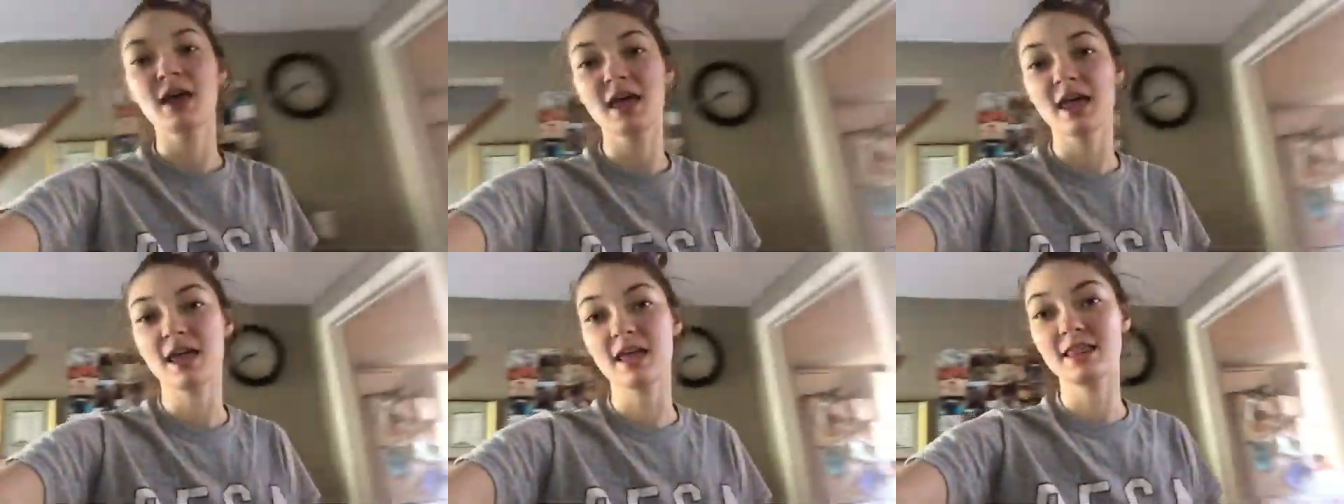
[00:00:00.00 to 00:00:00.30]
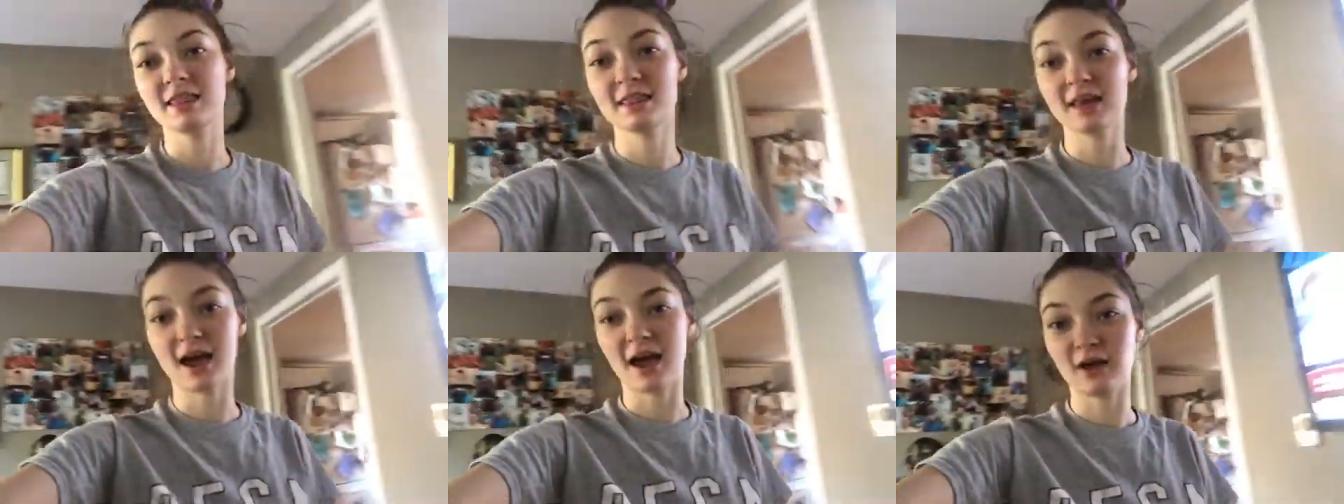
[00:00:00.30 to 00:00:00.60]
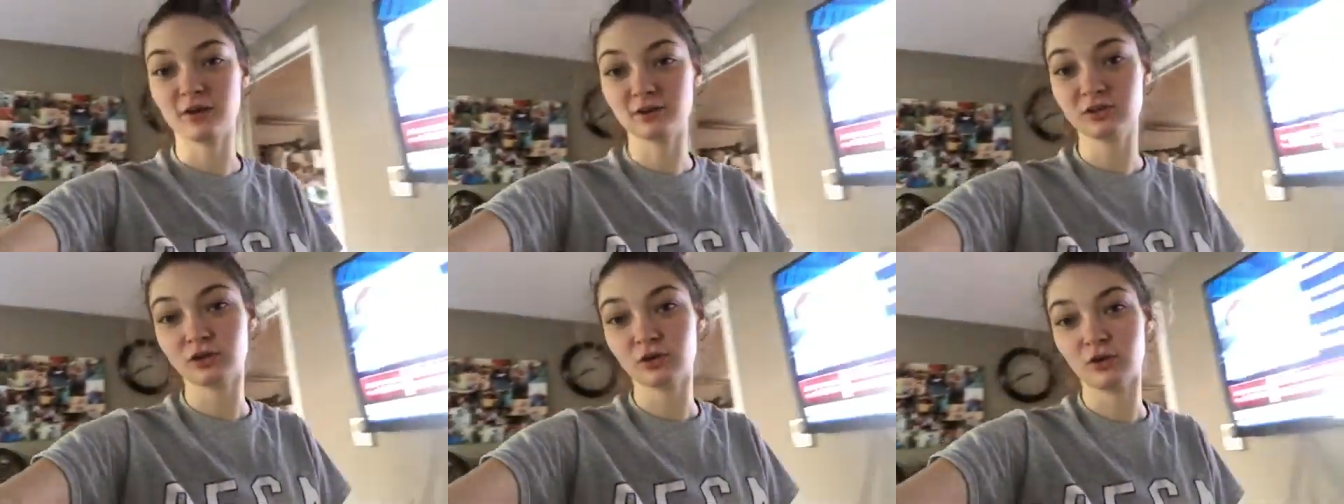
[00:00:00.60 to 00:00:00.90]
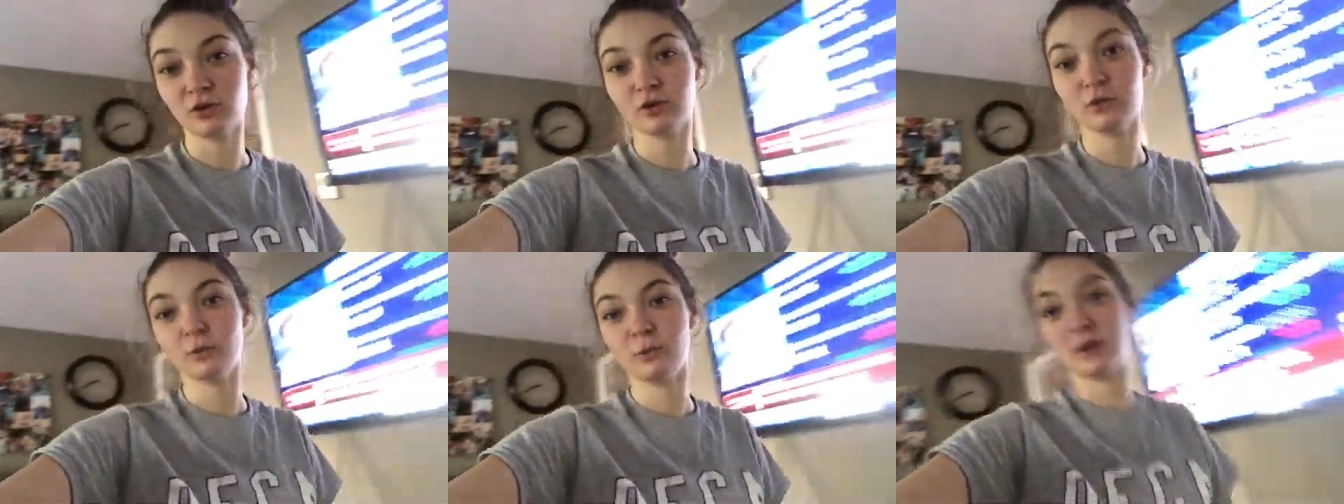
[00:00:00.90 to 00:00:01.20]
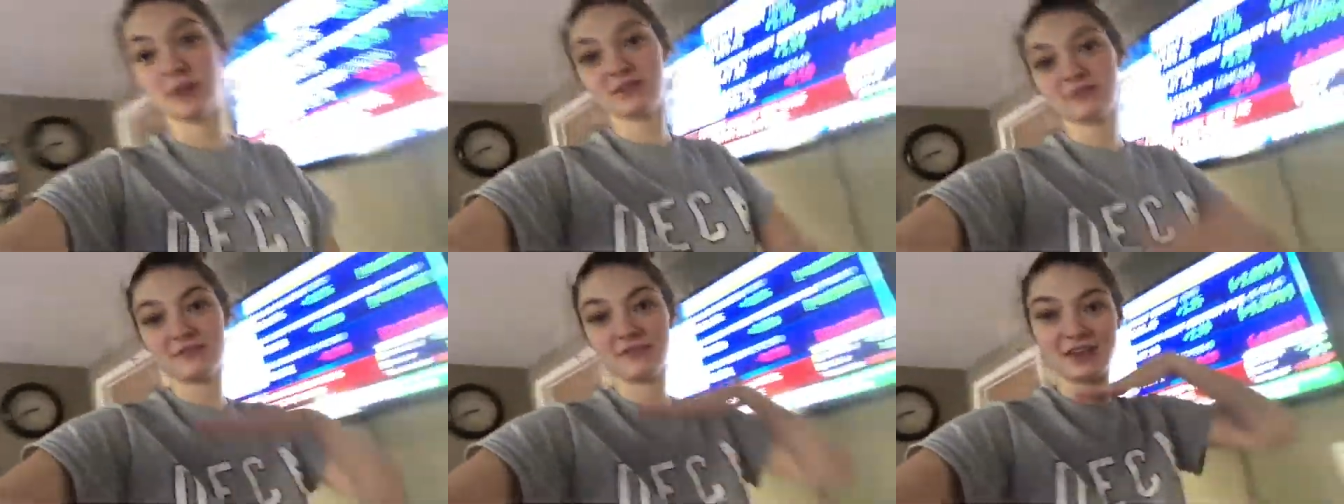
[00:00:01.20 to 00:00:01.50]
in the household
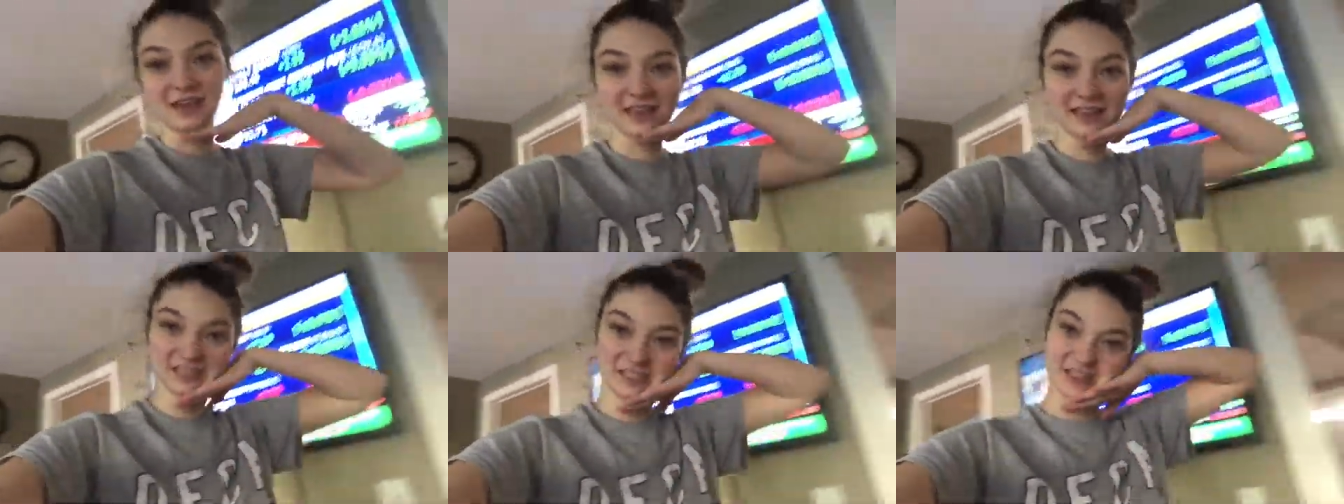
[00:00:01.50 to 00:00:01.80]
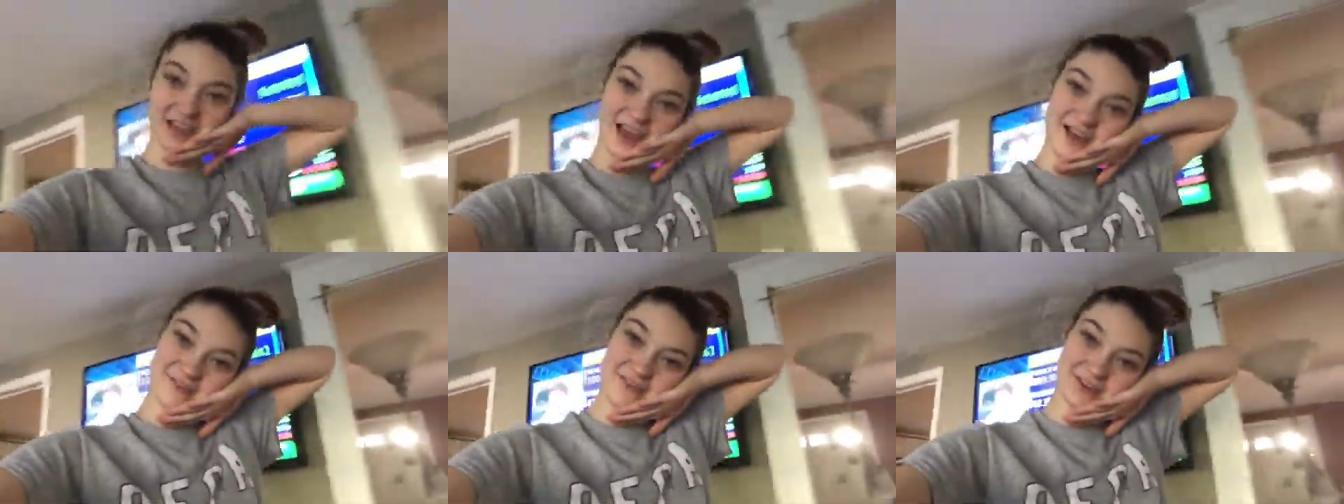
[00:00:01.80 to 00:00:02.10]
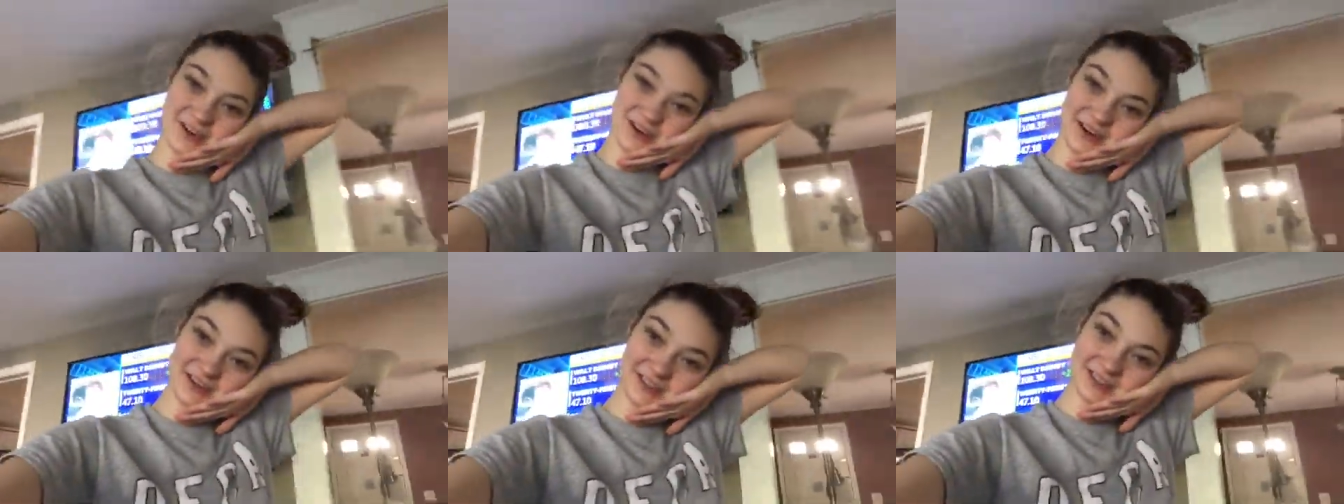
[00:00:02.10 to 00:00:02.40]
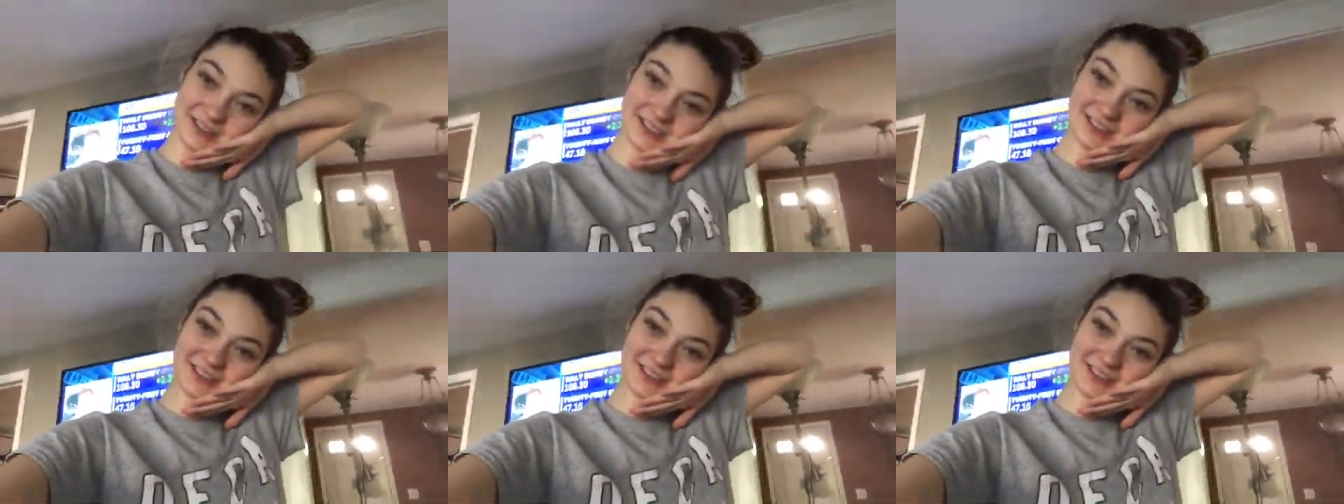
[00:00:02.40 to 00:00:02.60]
with Faith Shatford.